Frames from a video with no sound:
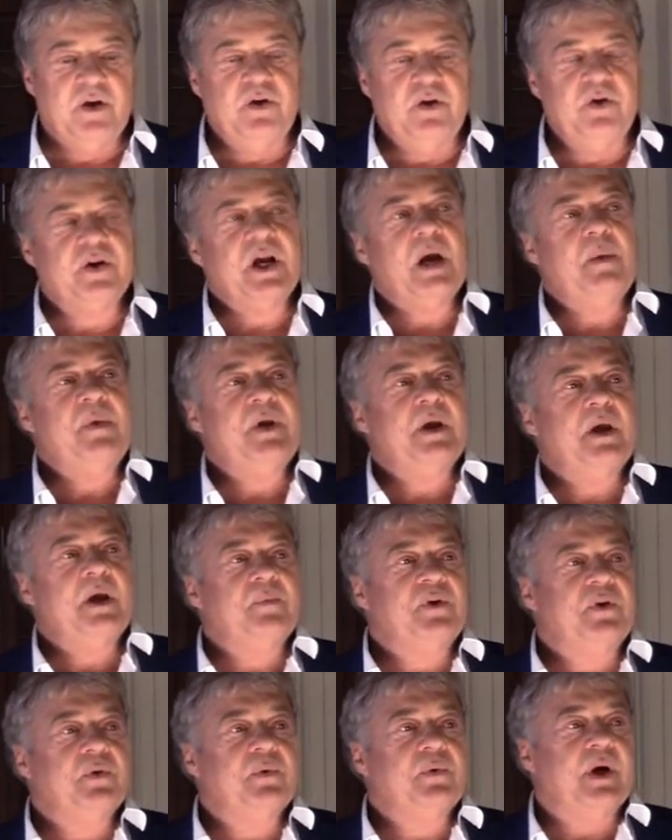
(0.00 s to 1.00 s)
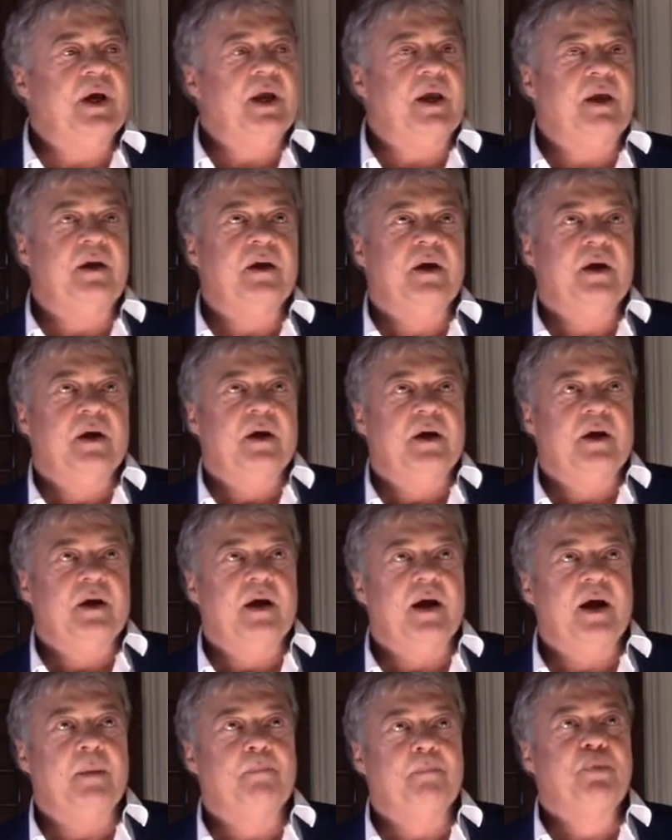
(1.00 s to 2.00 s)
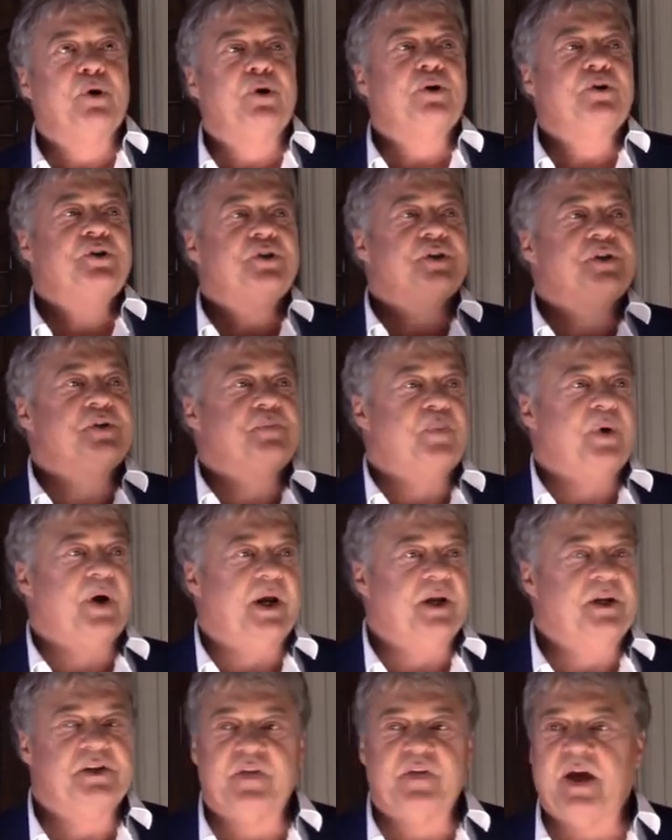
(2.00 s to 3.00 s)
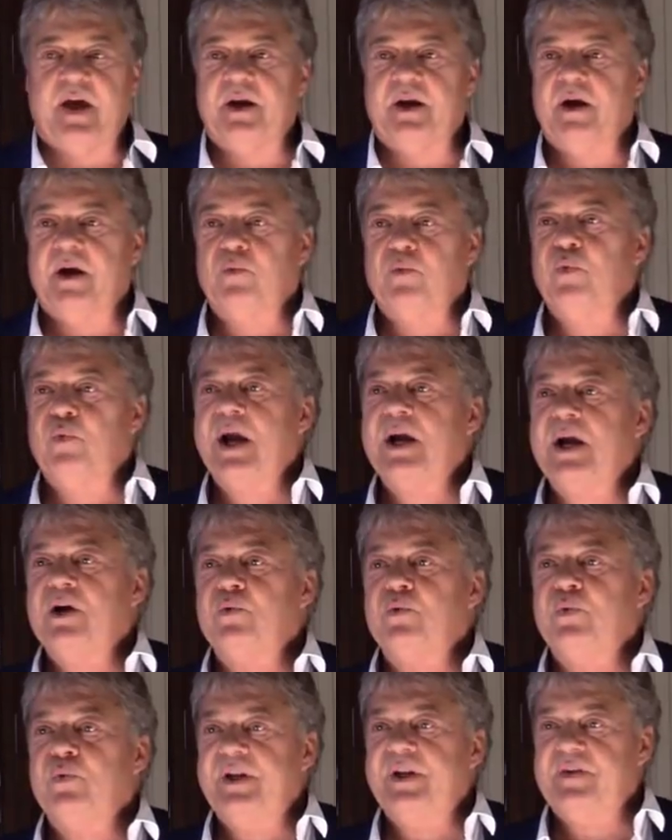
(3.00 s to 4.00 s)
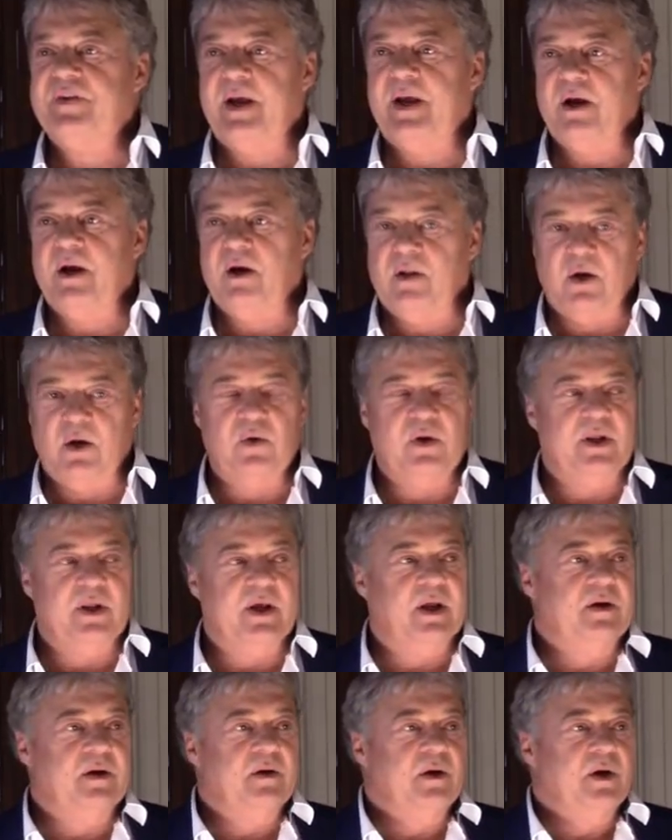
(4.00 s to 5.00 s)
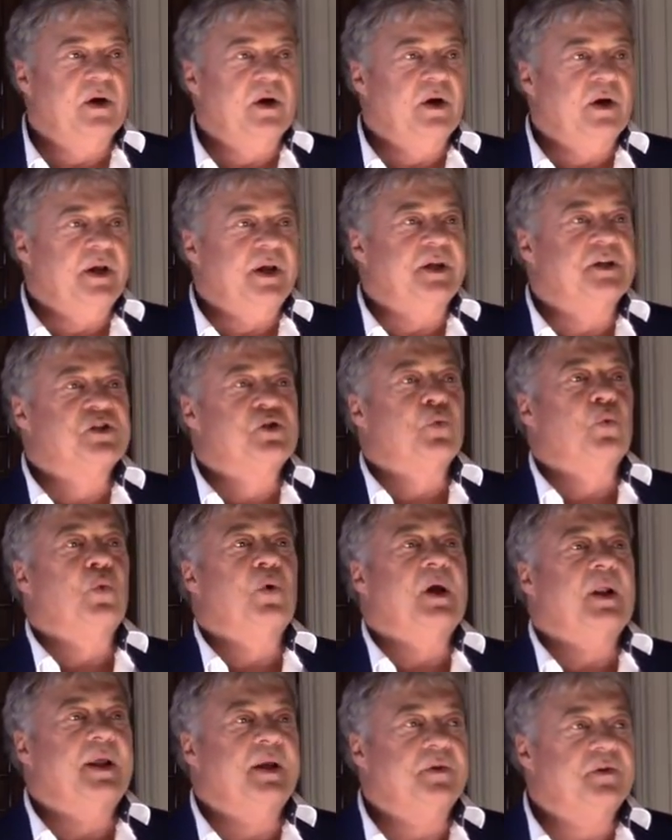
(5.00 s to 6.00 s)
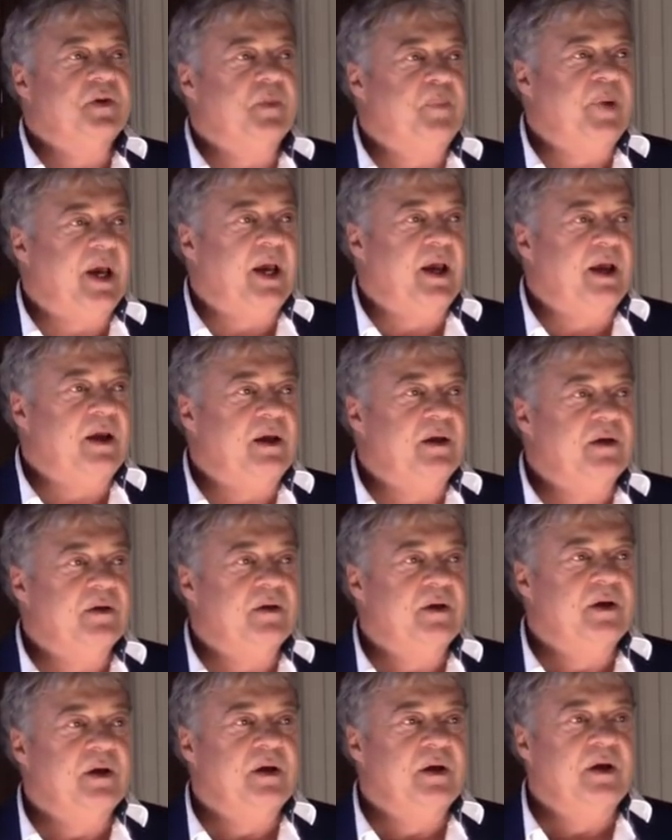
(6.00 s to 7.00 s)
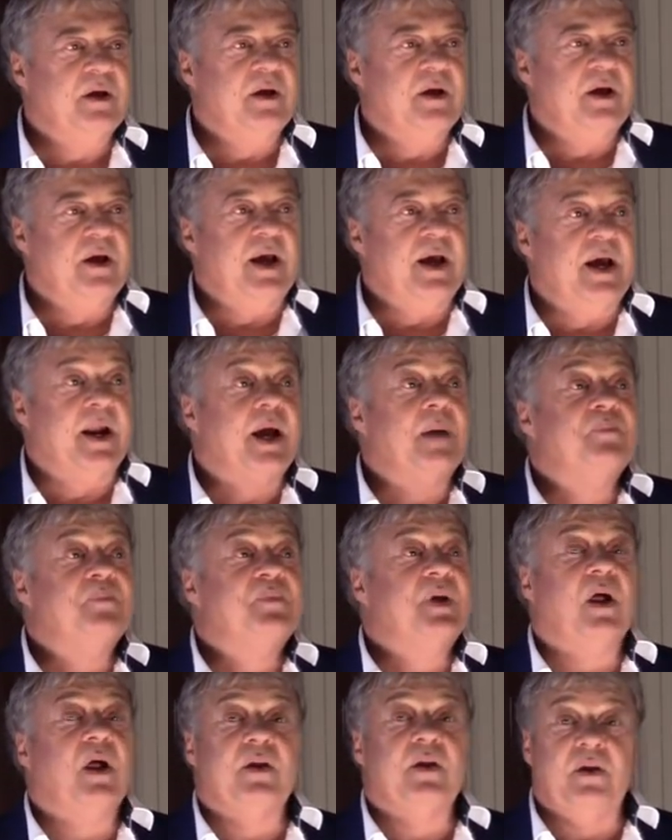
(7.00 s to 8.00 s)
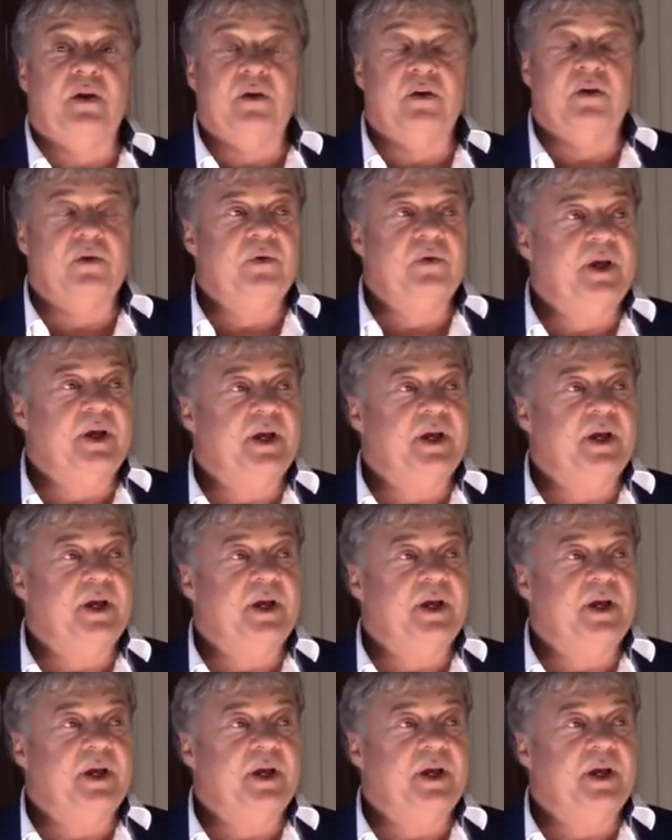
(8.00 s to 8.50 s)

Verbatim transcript: you're coming up to a purchase price that a rec retail outlet is willing to pay. And I'm telling you,